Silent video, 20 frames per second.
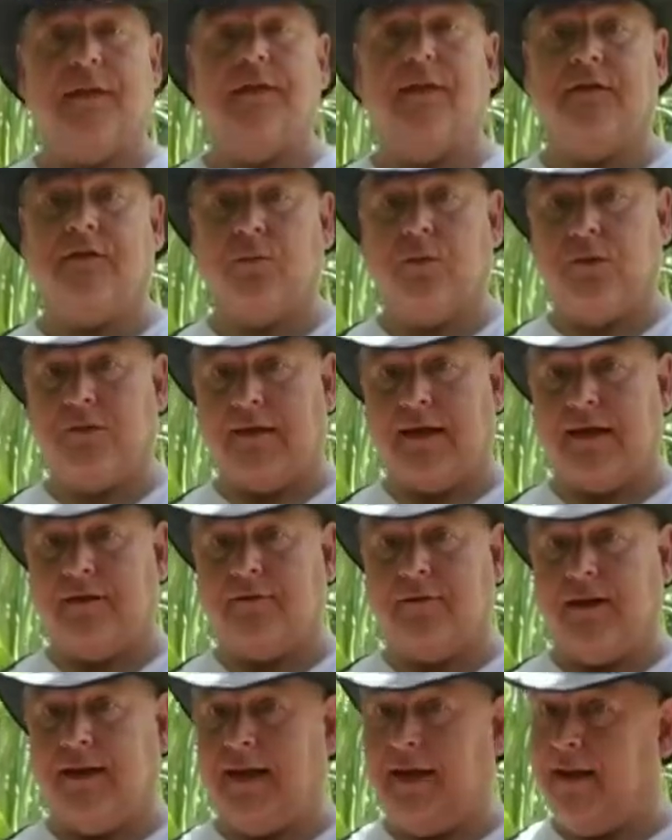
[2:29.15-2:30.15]
This was
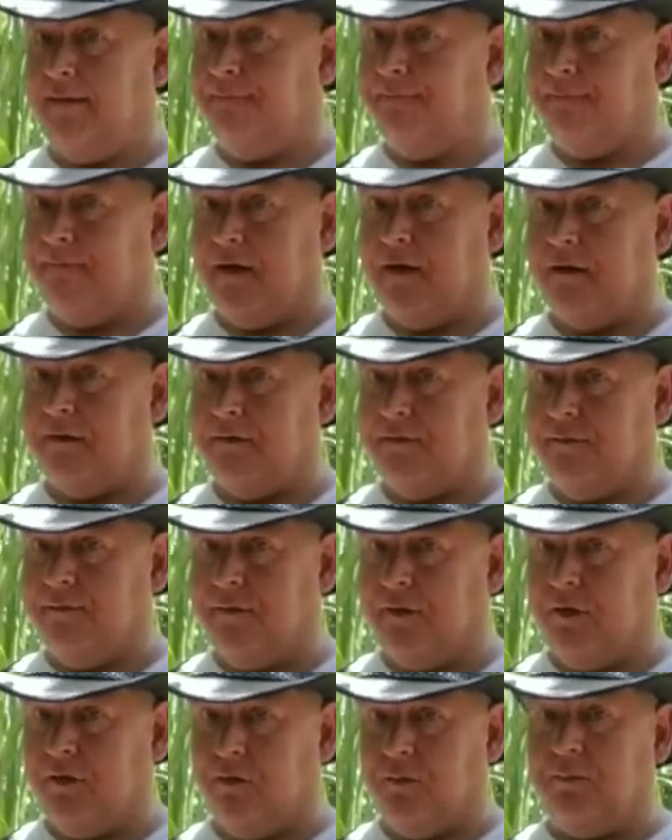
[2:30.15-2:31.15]
actually a Fox
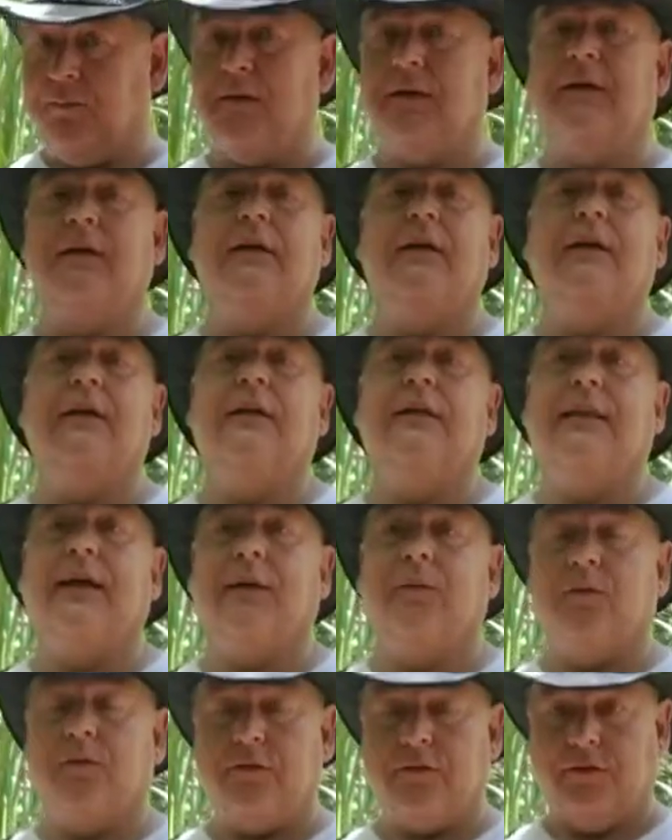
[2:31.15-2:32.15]
film
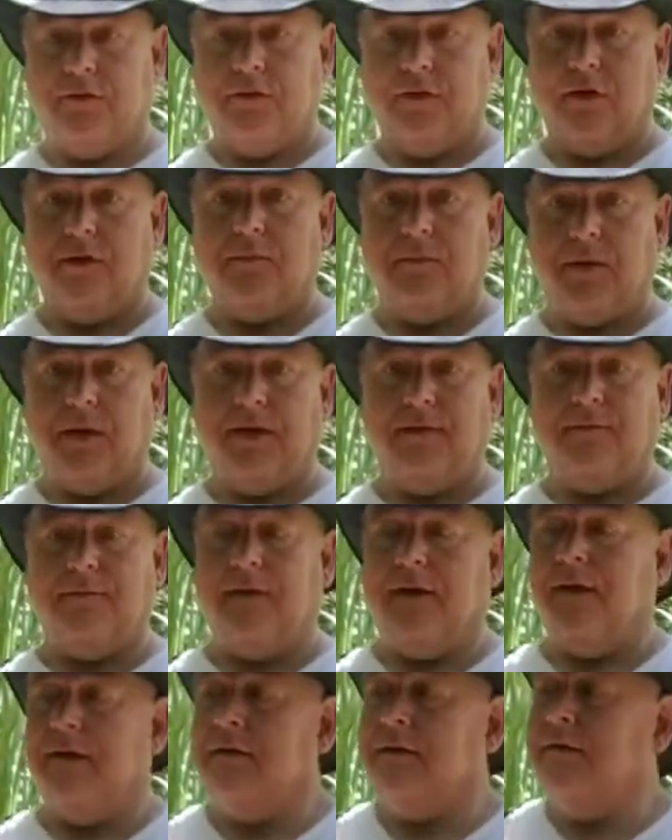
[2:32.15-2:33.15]
that was done by
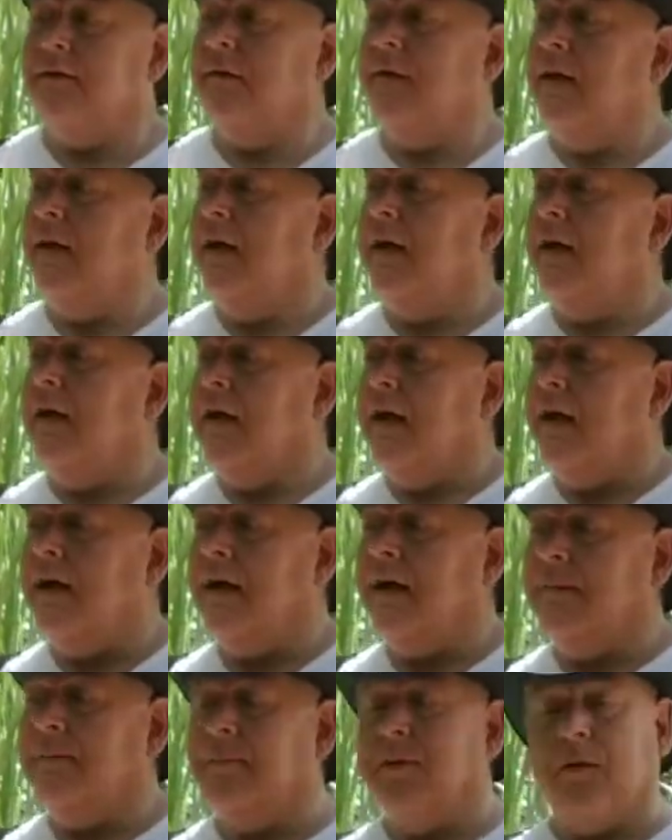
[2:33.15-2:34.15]
Fox,
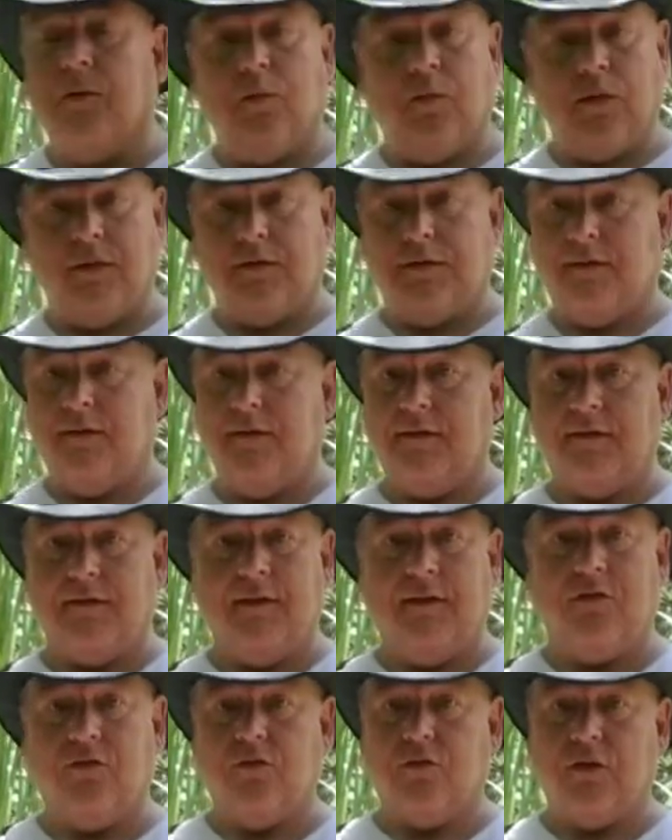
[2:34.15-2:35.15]
but once
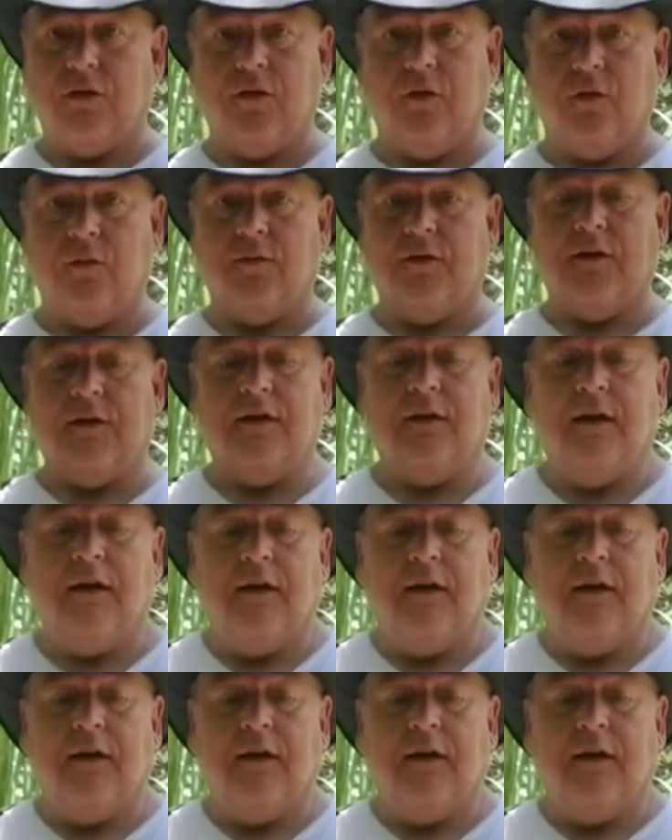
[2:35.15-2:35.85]
Disney took it over,